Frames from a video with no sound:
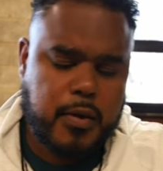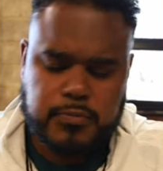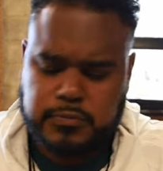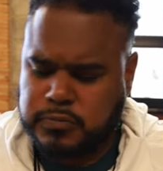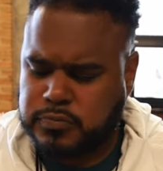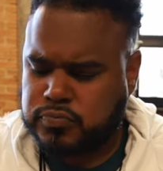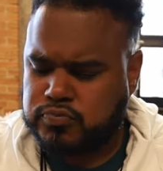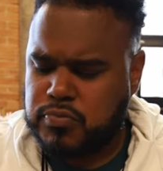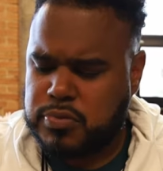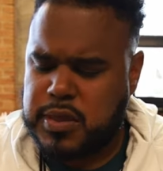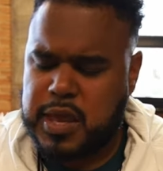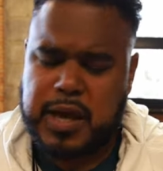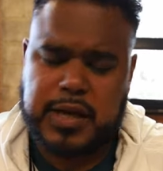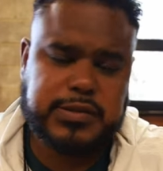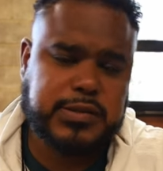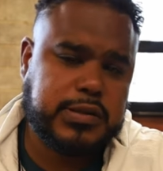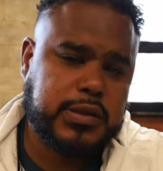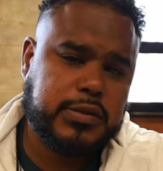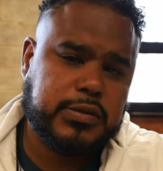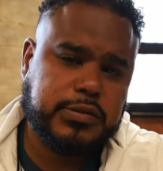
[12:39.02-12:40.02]
I think
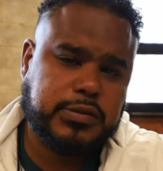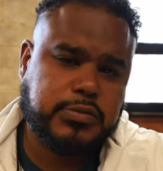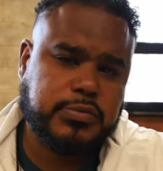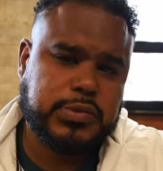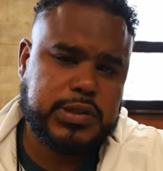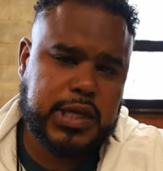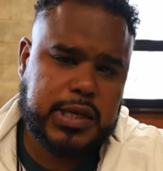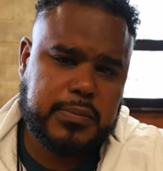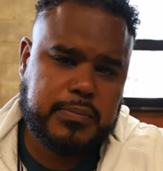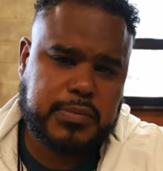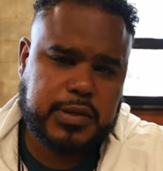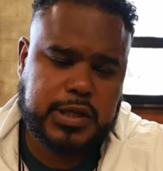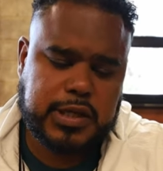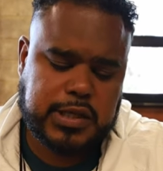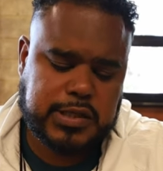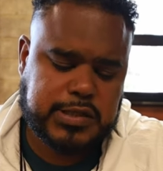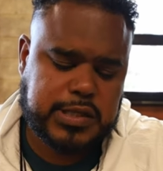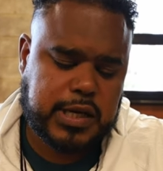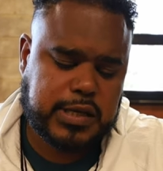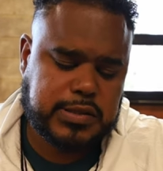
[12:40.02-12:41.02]
it's a little unique
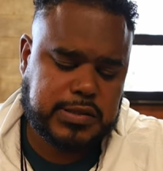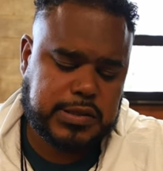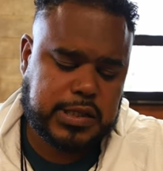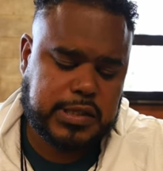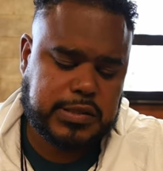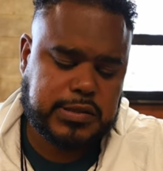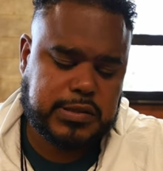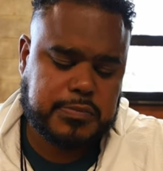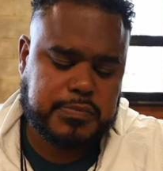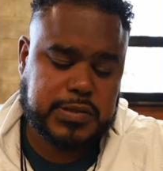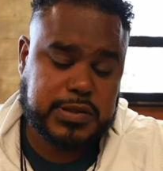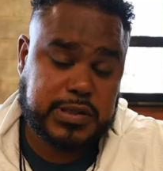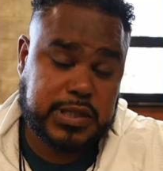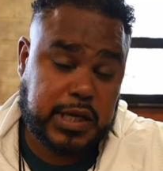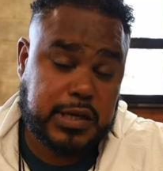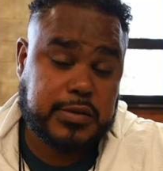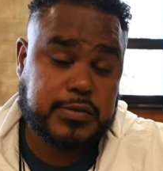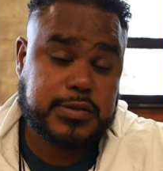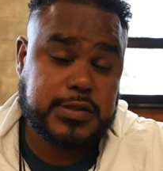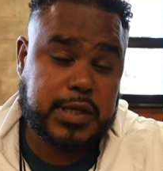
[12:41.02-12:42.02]
because I can taste the
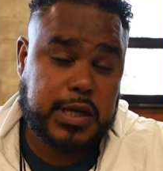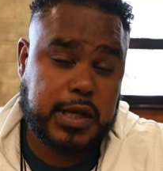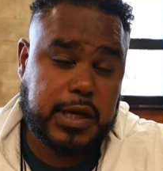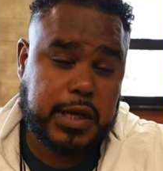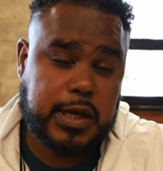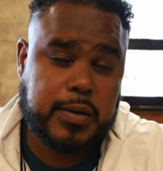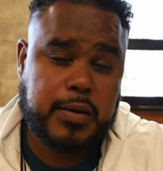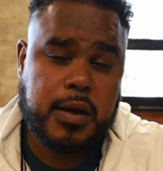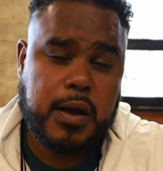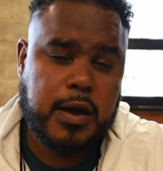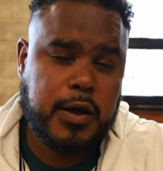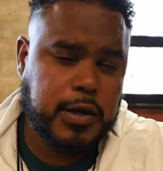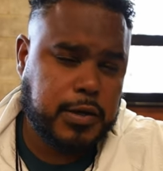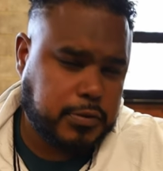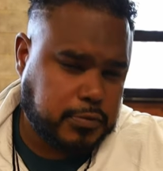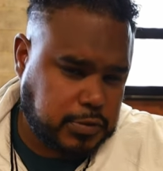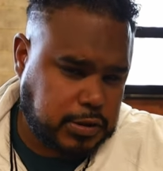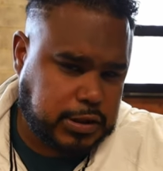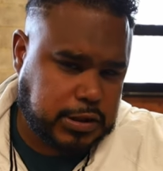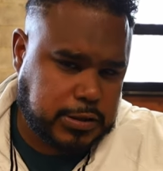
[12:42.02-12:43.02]
potato skin
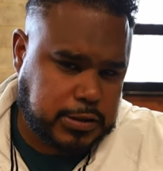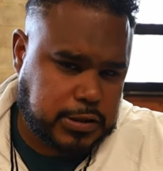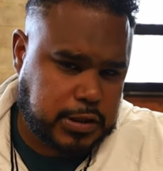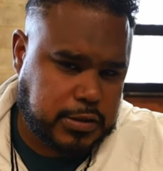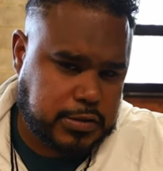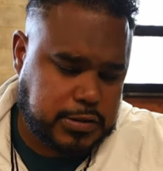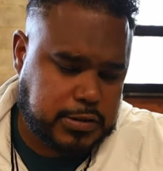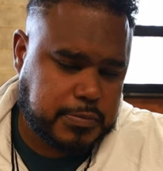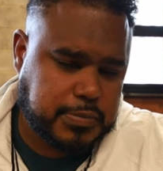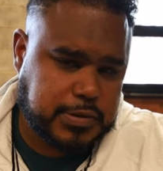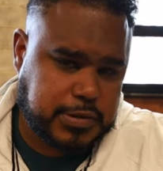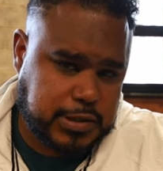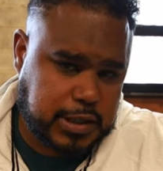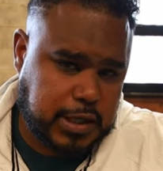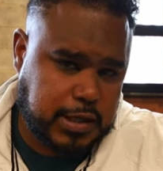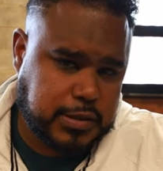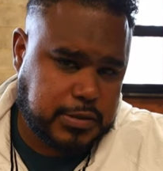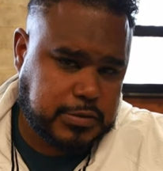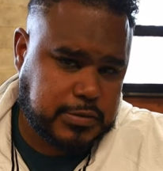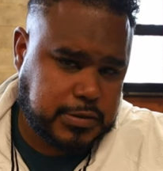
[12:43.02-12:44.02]
with the chunks of
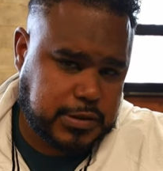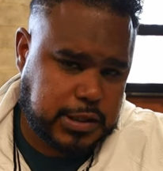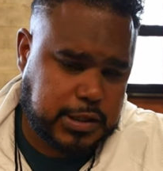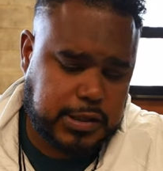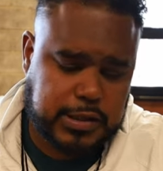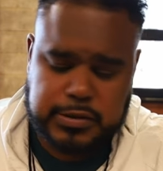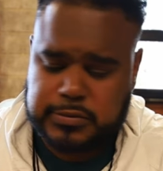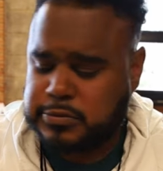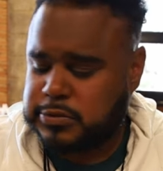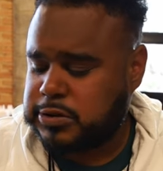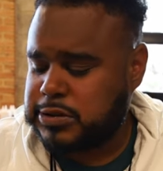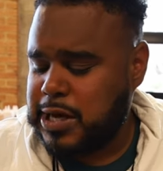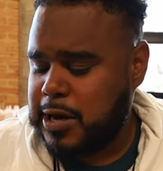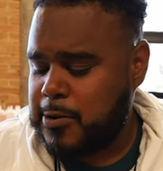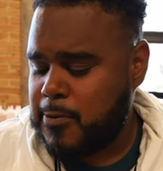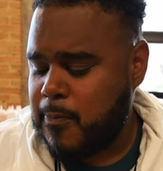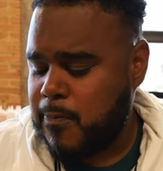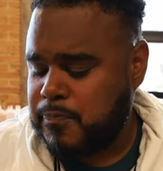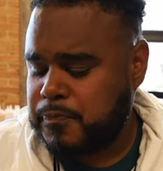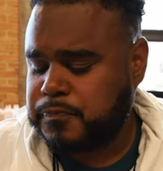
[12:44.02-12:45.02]
potatoes in it, so
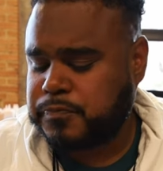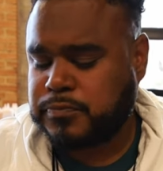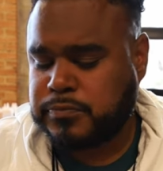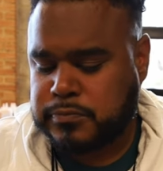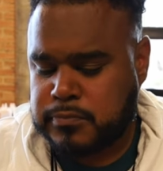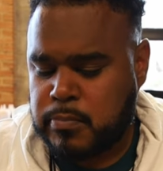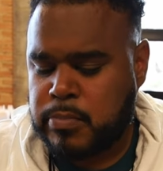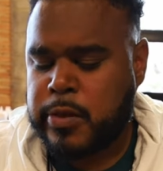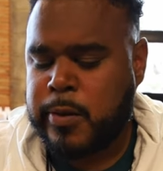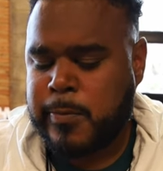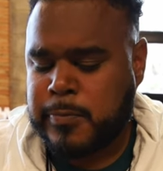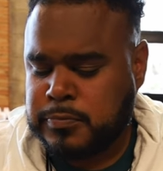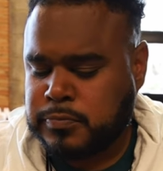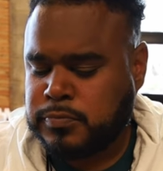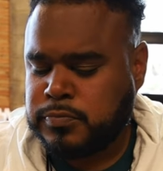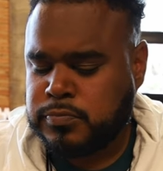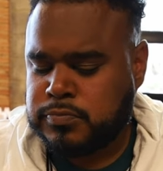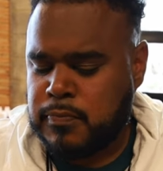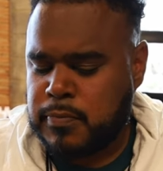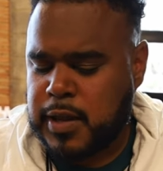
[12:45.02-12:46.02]

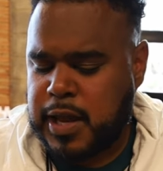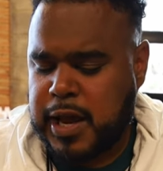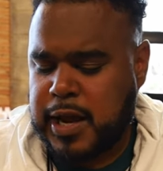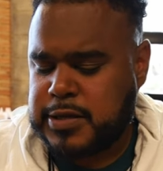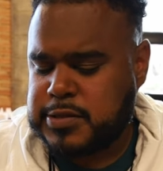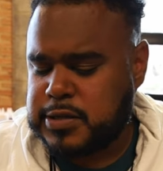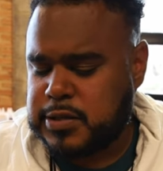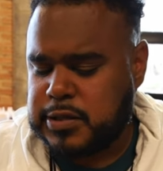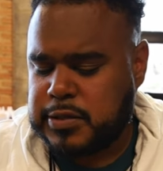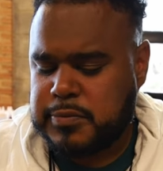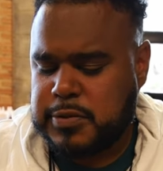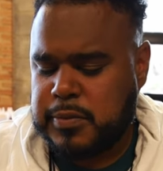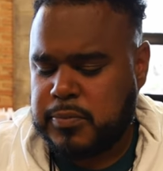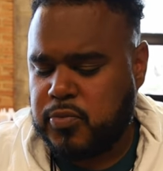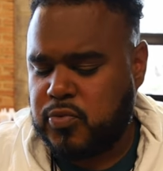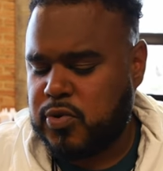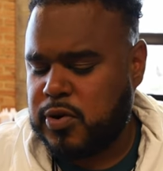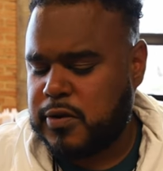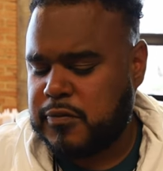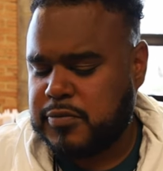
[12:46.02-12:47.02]
adds a little bit
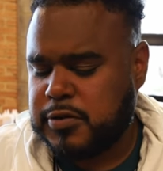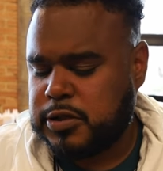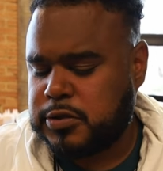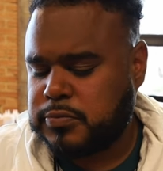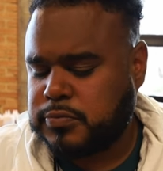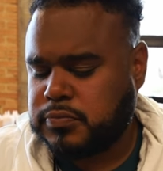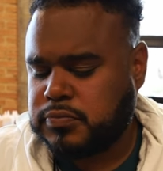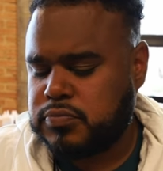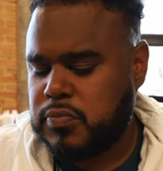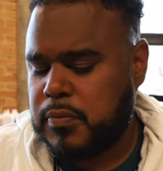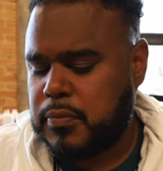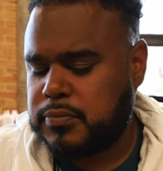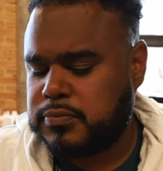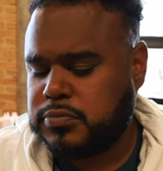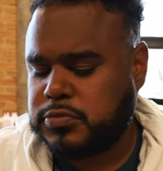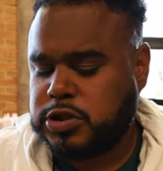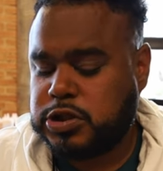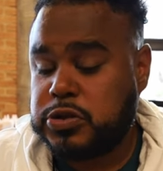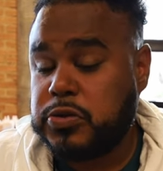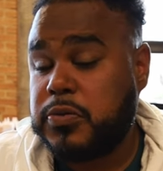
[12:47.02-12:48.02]
more of a
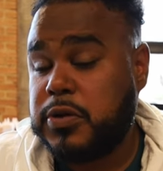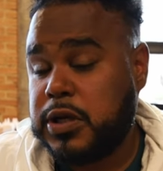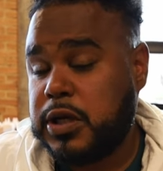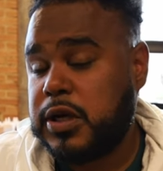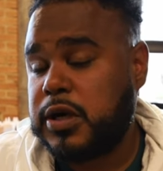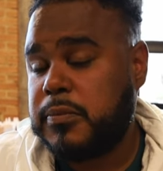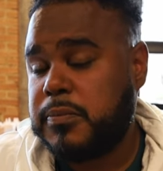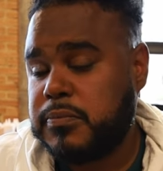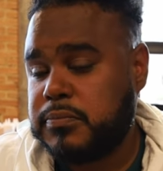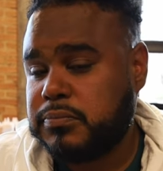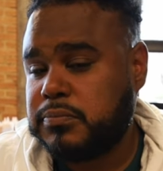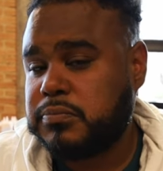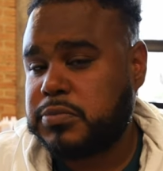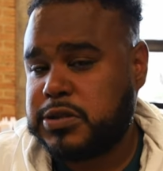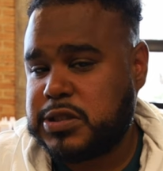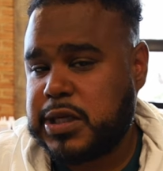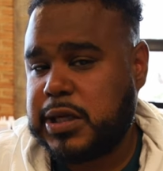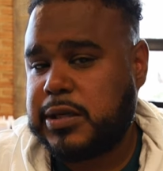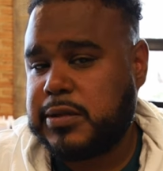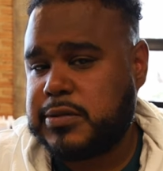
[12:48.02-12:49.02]
chewier
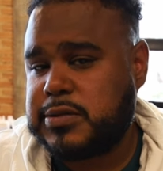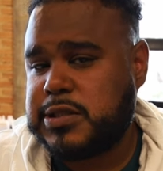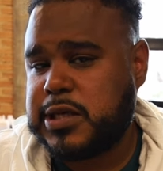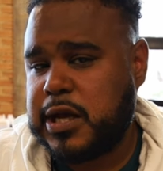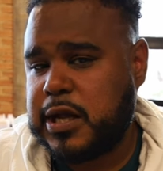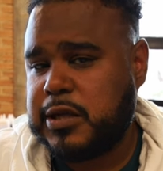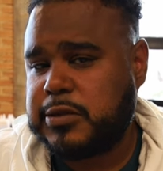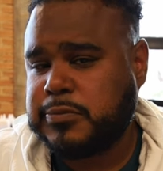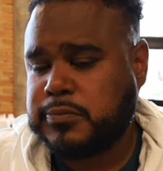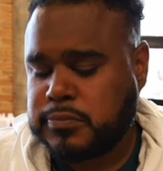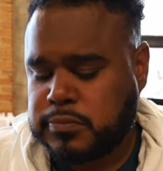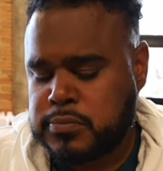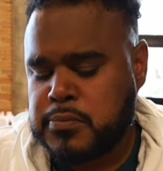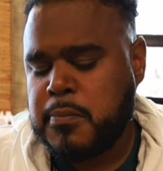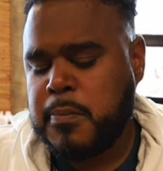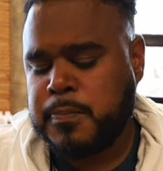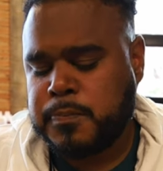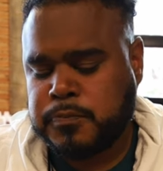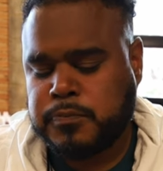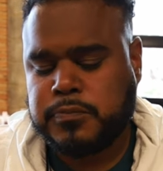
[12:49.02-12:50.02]
potato salad,
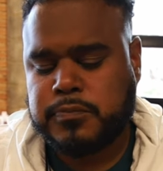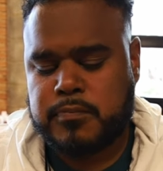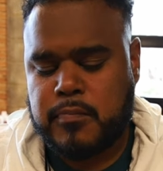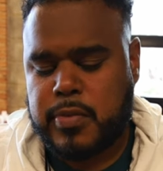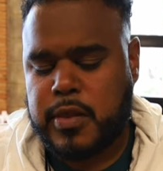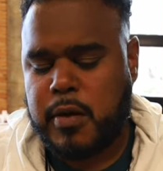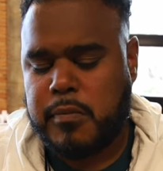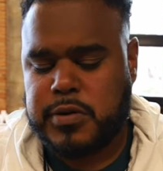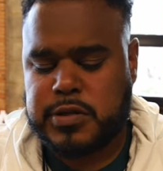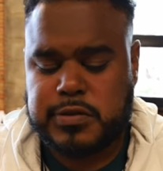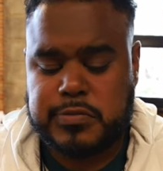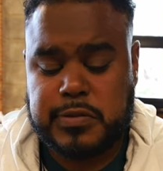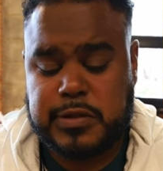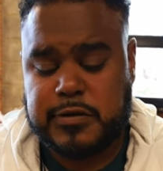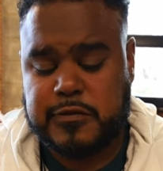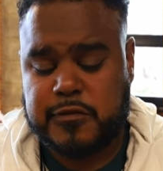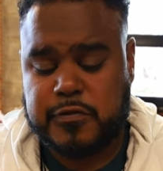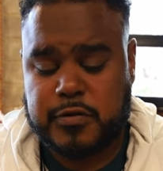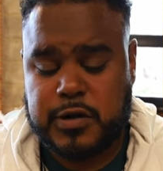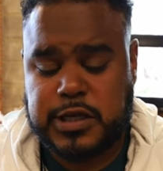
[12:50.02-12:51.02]
but it's
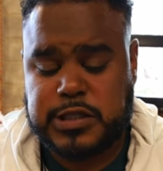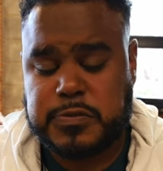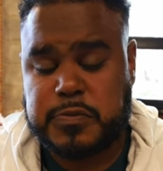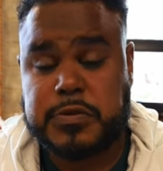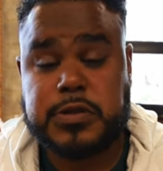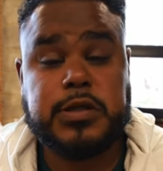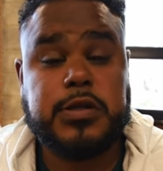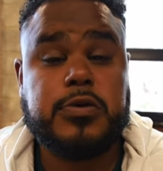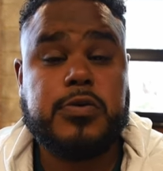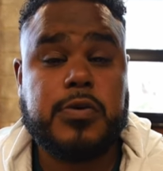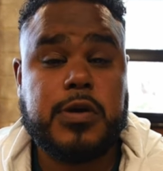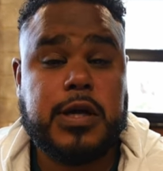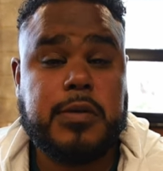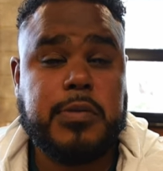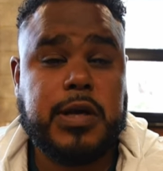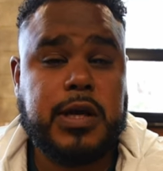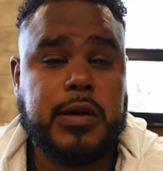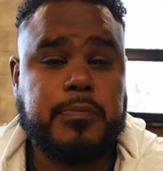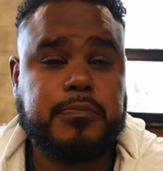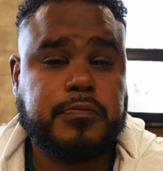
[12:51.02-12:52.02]
pretty fresh, pretty
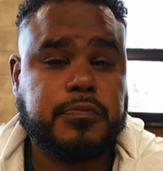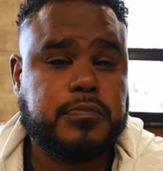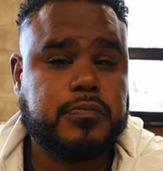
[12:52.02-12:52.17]
creamy.